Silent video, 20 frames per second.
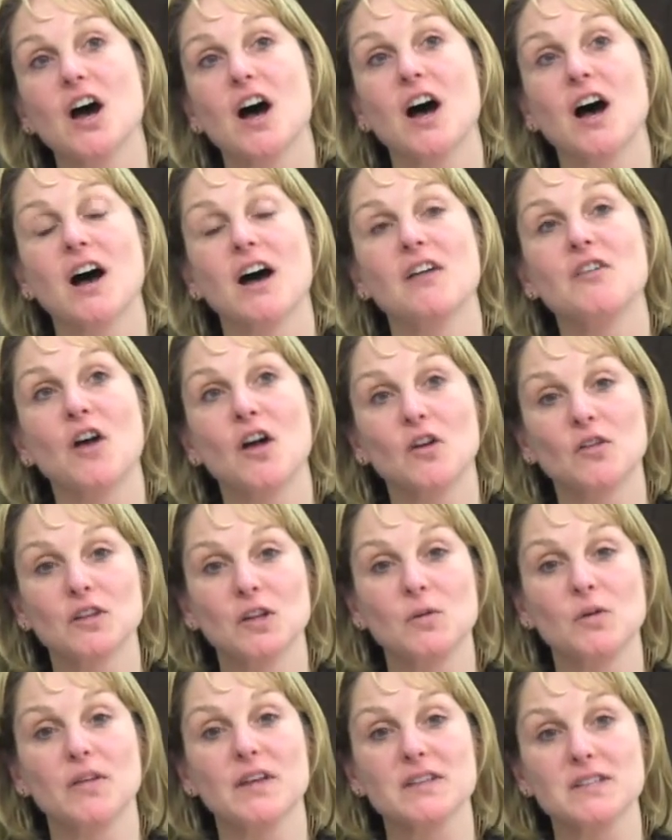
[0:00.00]
Uh, not
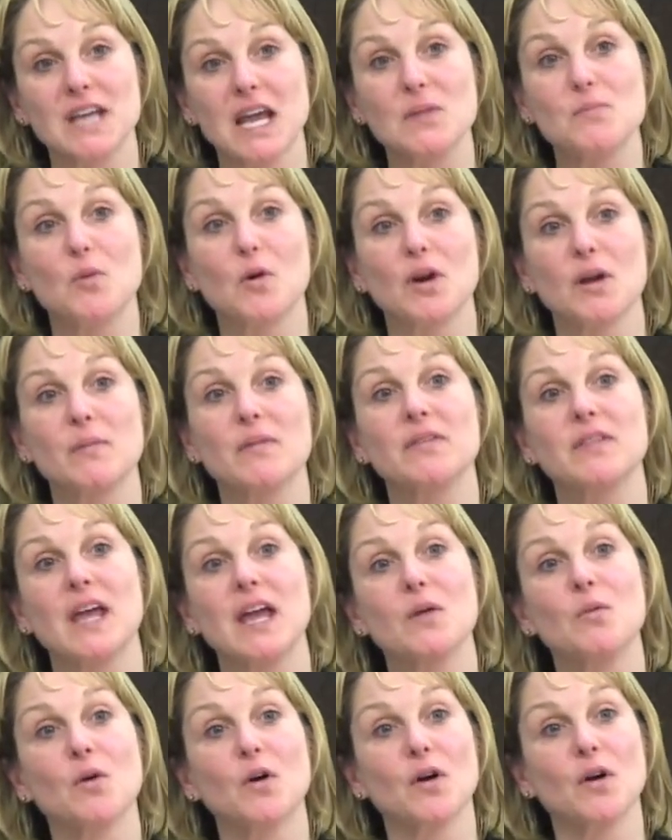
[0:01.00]
only were they skateboarding, but
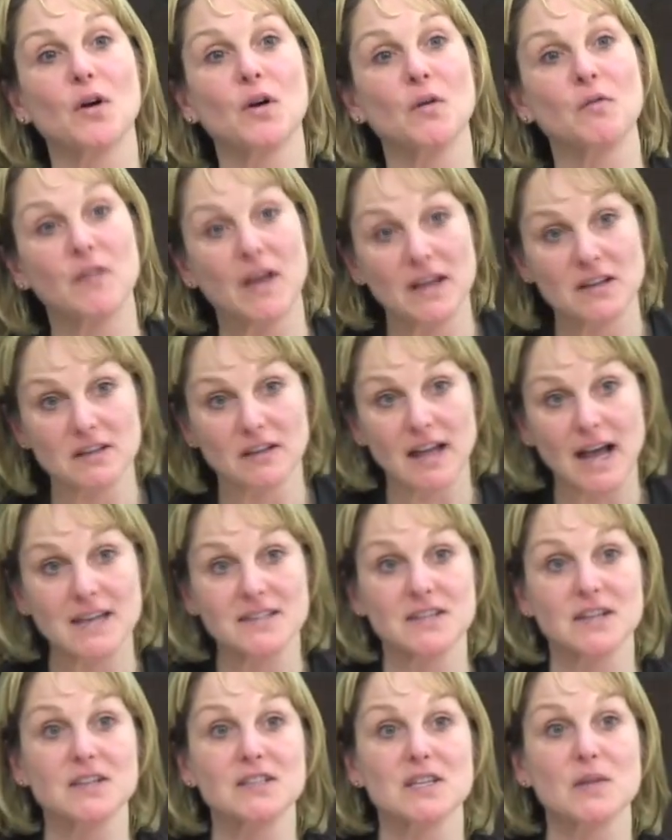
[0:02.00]
they were
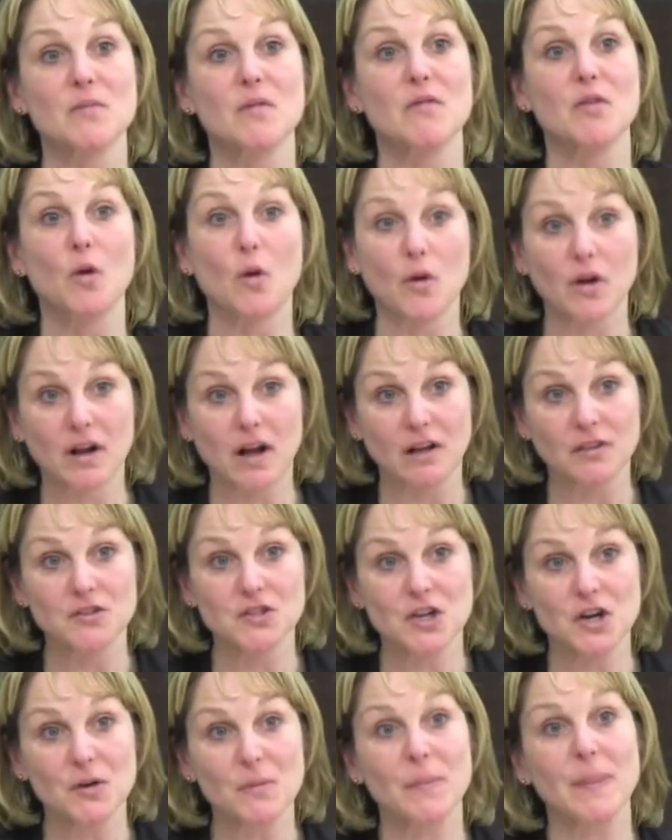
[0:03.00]
vandalizing some of the
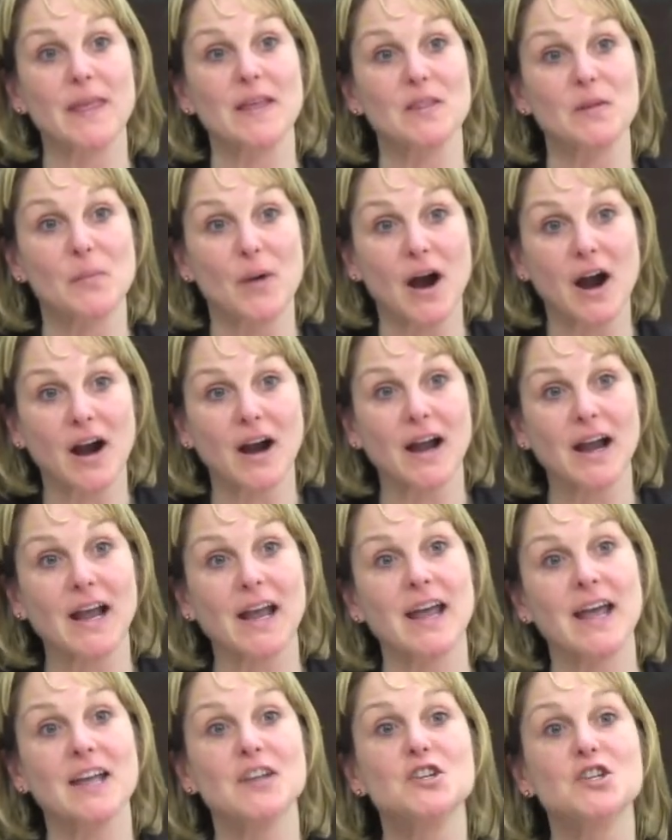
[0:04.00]
horticulture in the park.
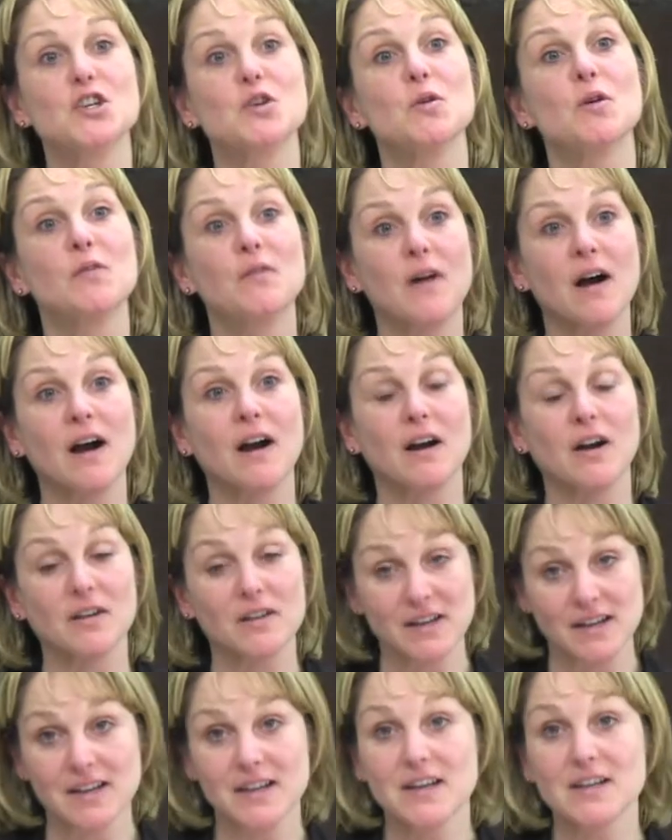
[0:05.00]
And two of
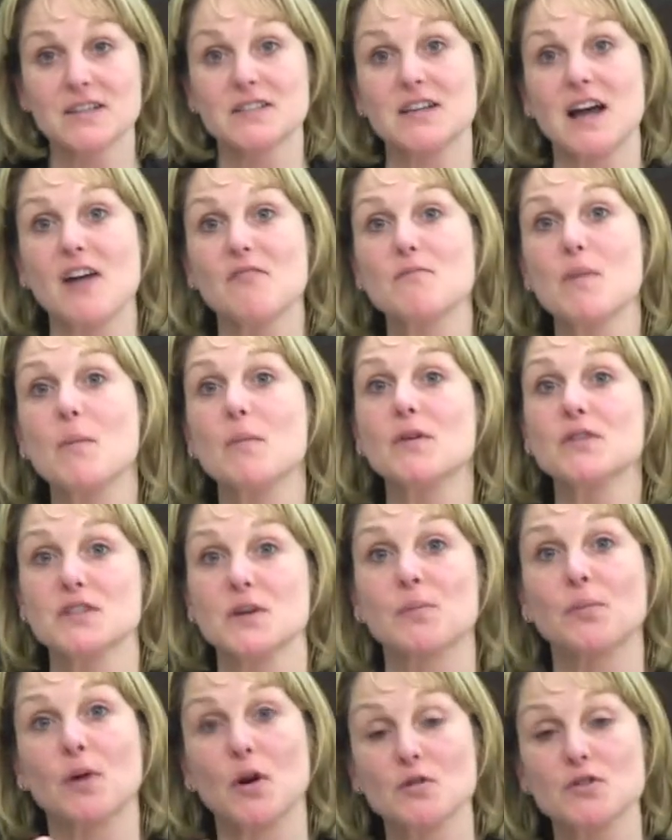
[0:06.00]
our staff members
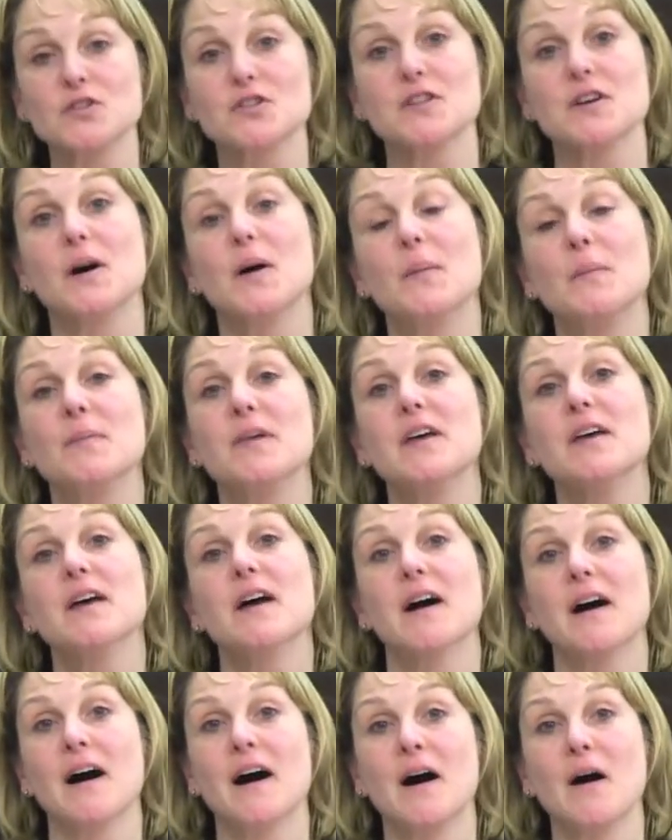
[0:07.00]
approached them.
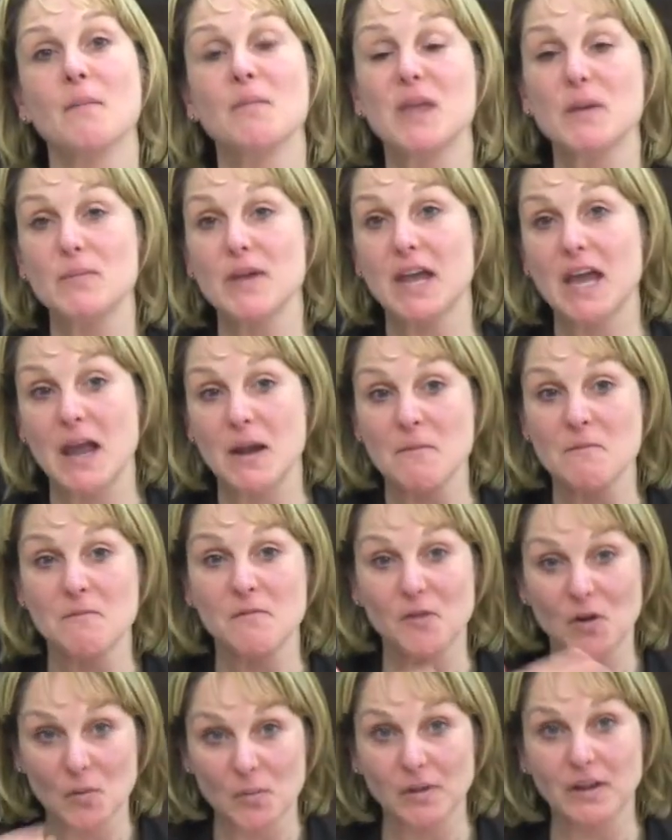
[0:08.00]
Um, they became
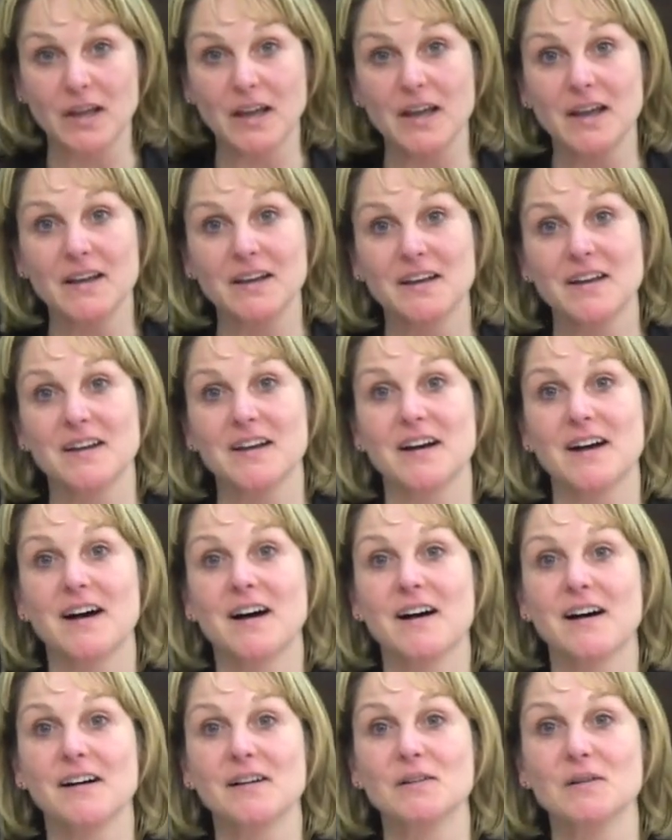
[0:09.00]
verbally
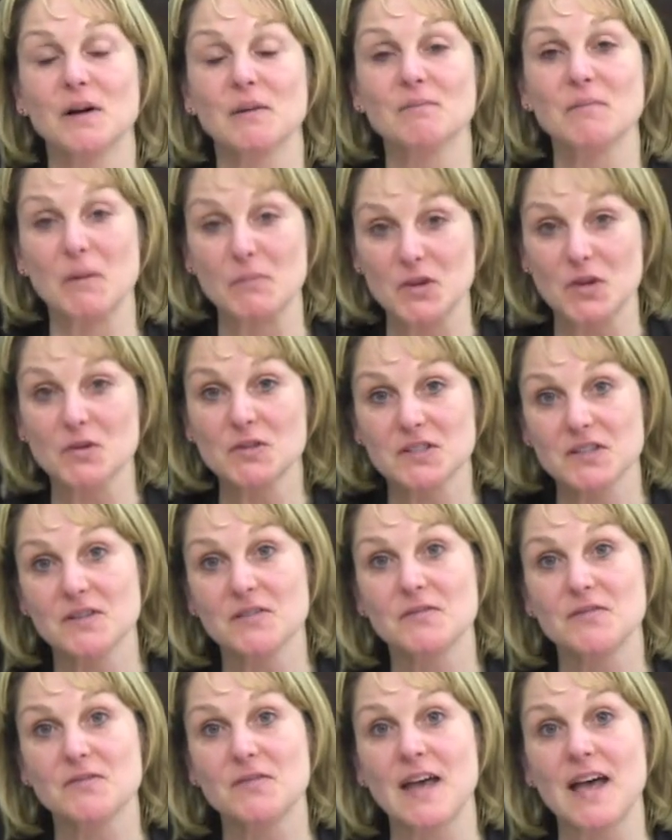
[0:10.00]
uh,
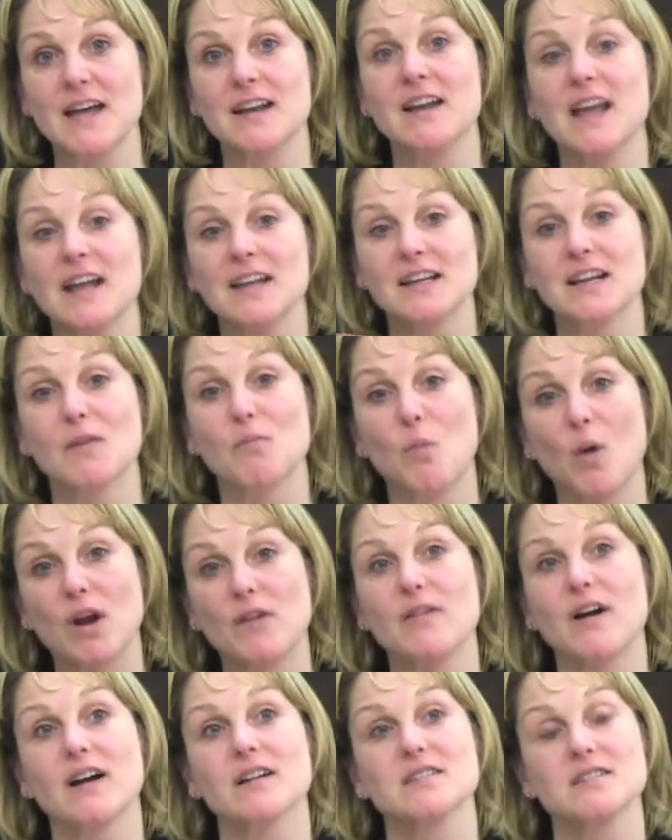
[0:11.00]
abusive and ended up one
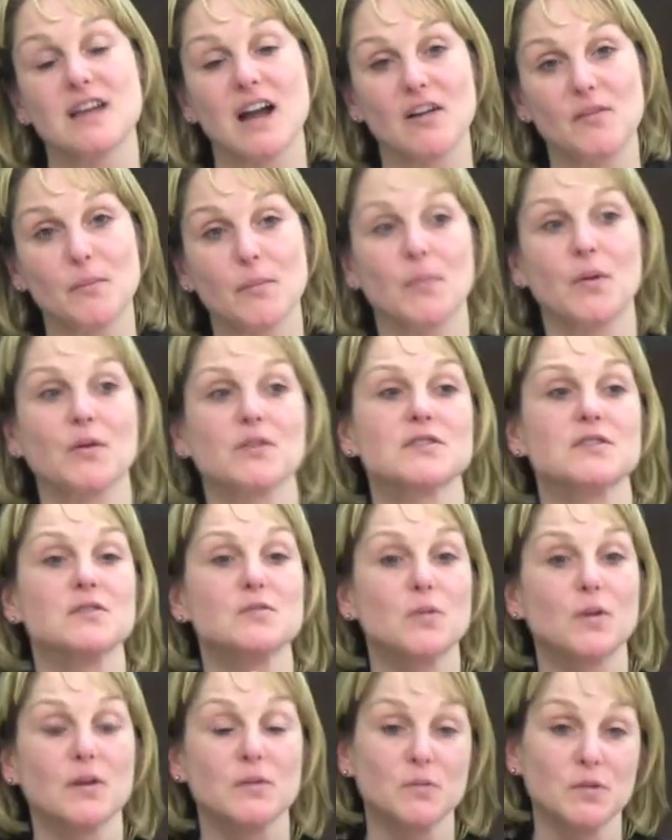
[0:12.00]
of our staff persons
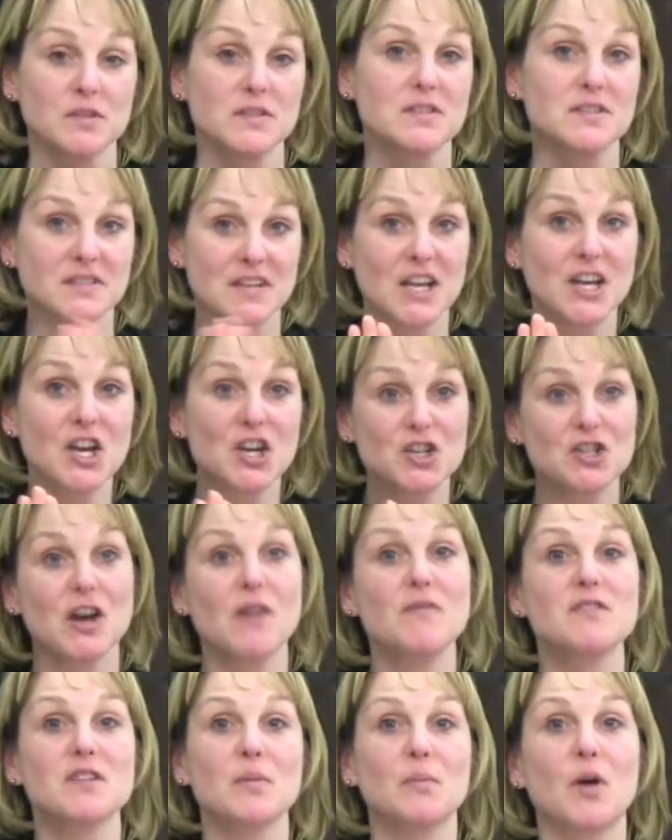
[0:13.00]
was
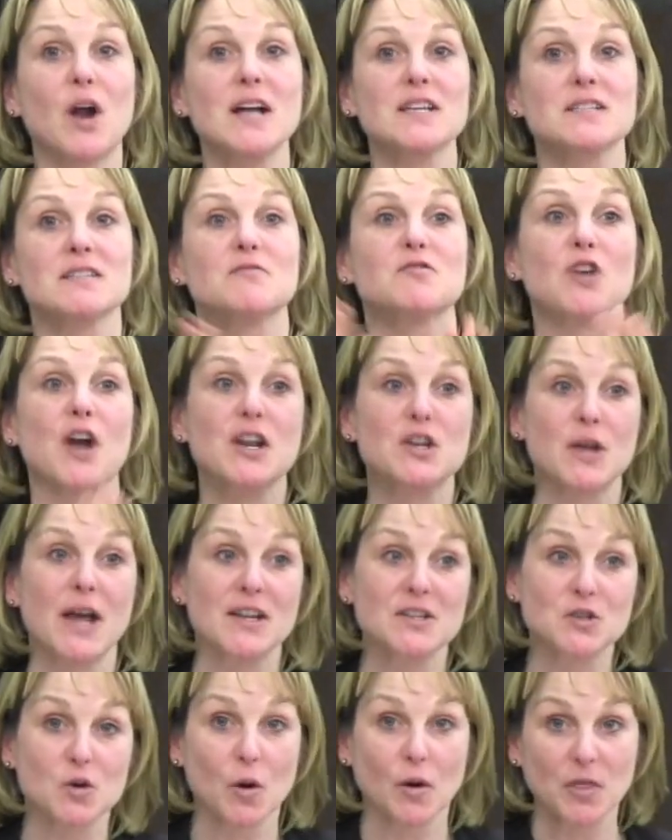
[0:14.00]
shoved to the process trying to
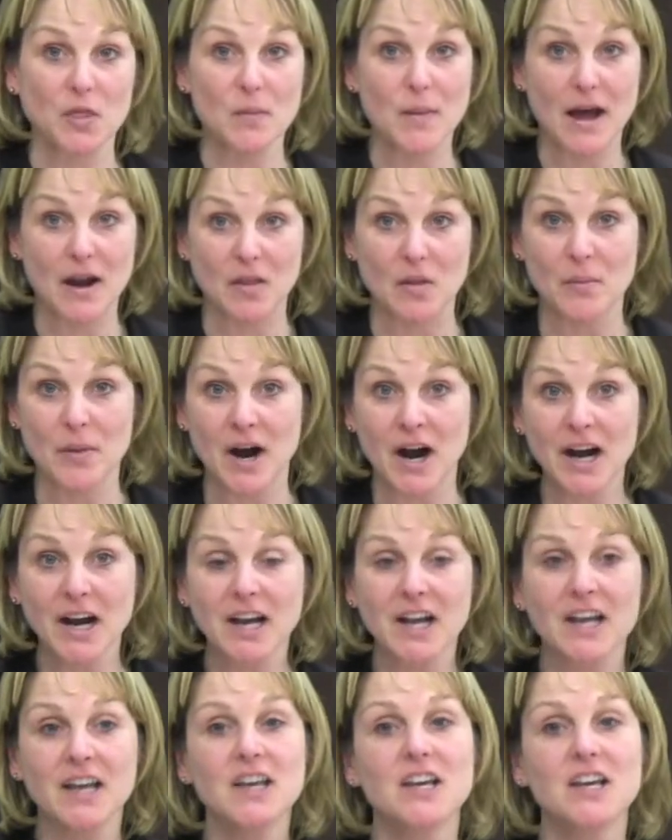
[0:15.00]
escort them out of the park.